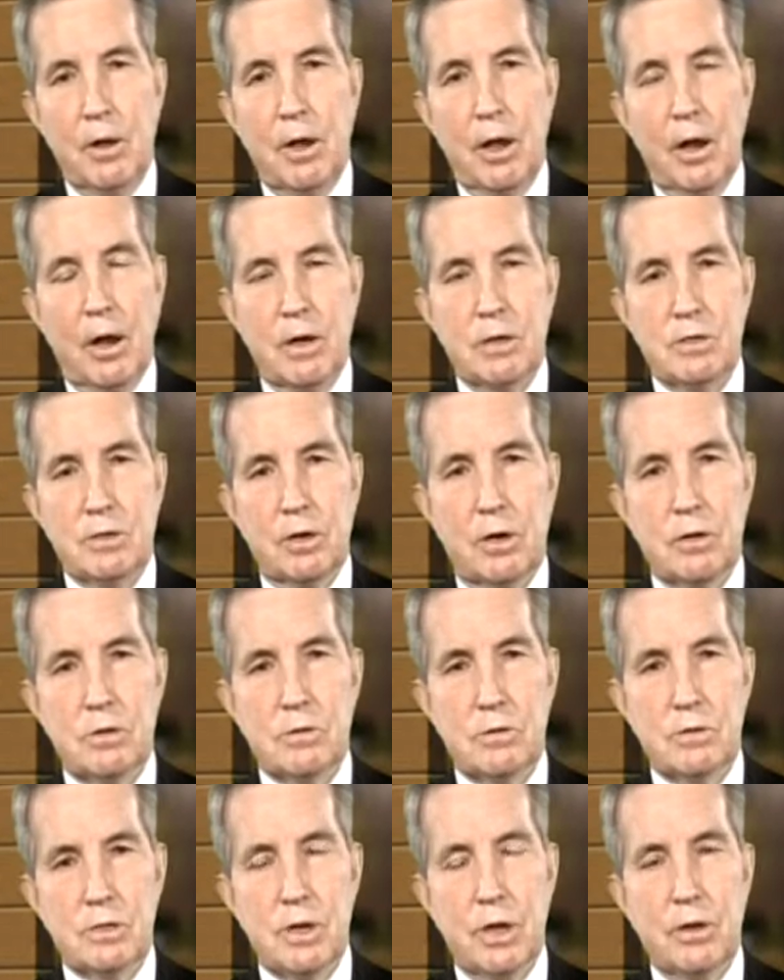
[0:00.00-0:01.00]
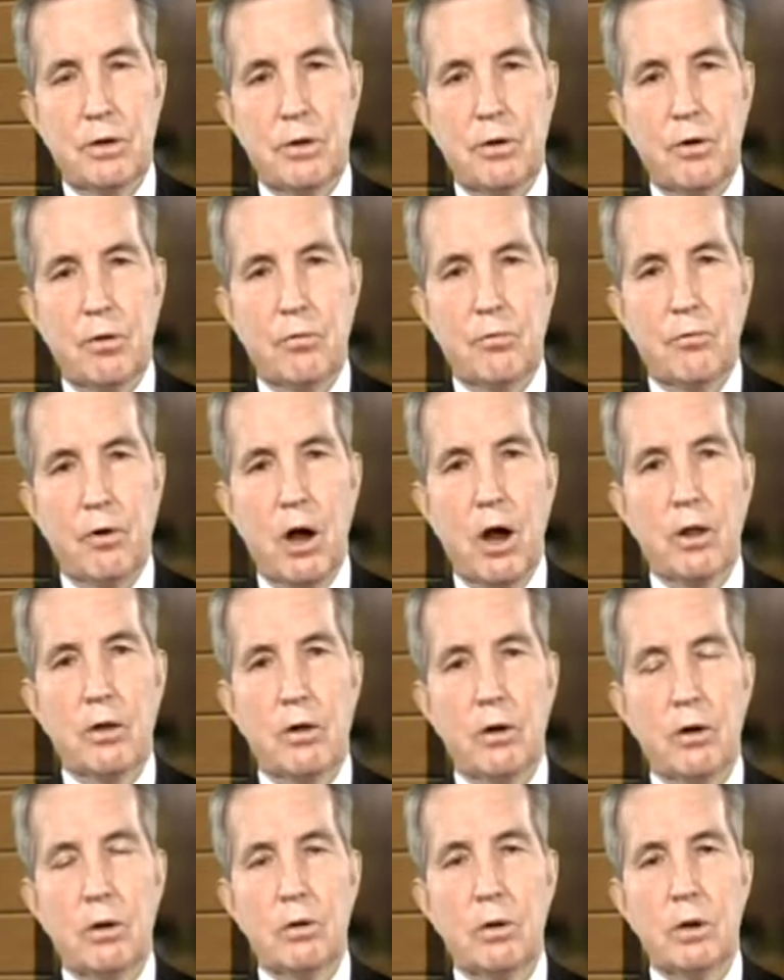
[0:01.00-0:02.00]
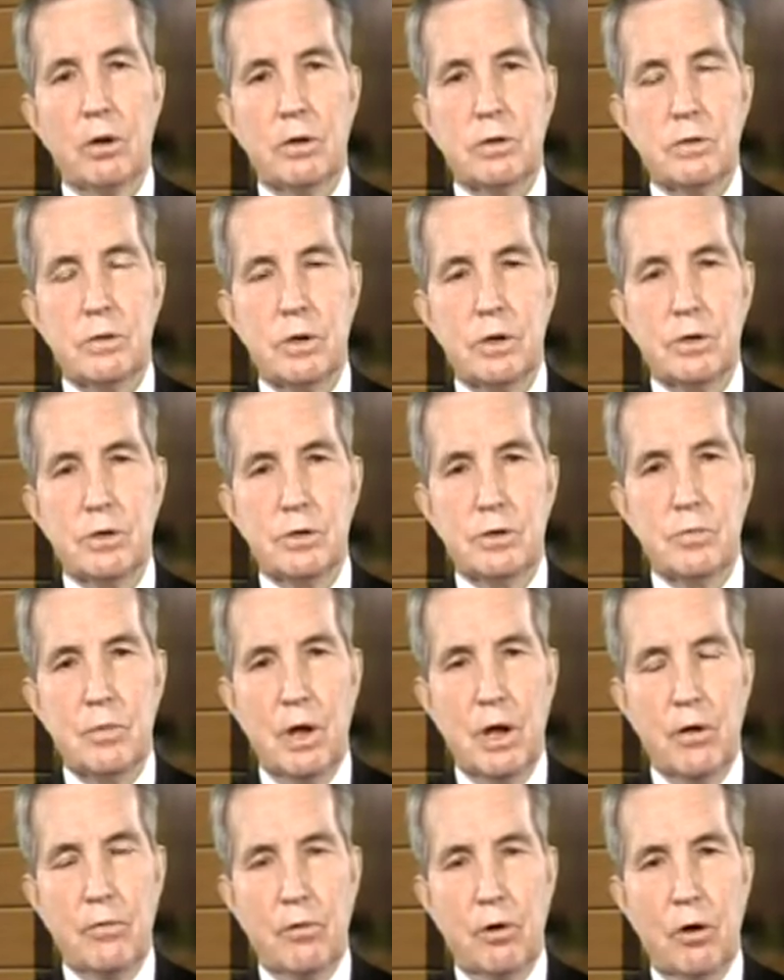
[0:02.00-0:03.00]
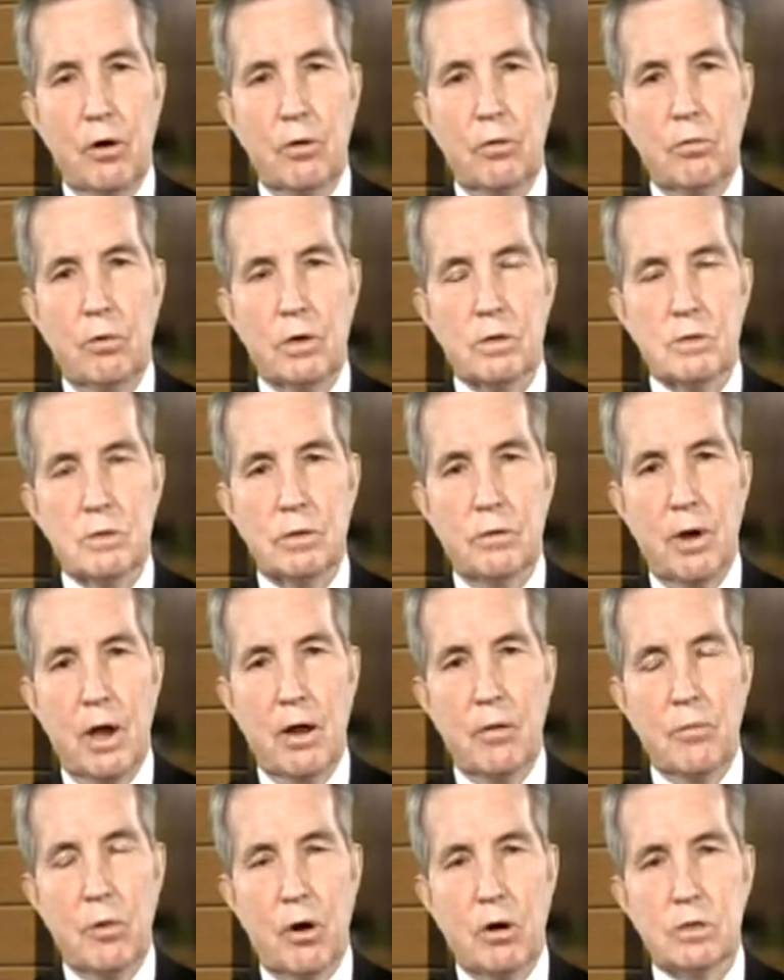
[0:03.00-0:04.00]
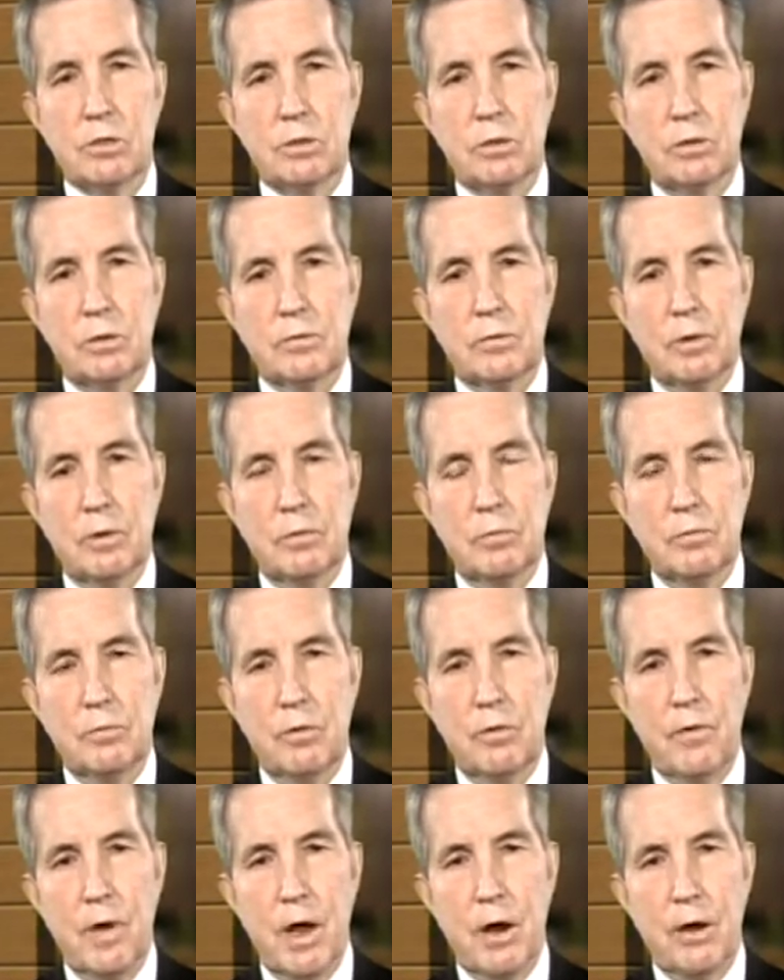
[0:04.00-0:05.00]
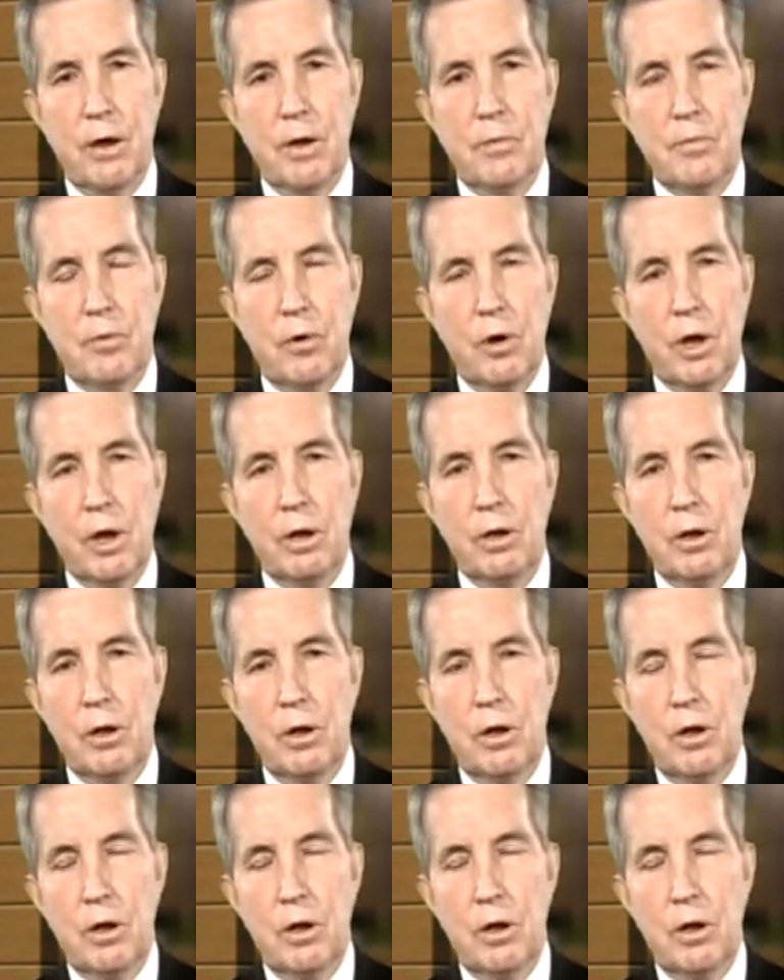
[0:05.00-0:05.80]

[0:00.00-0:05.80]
And I should also say that her father, as you may have known, was the Grand Marshal of the Nevada Day Parade.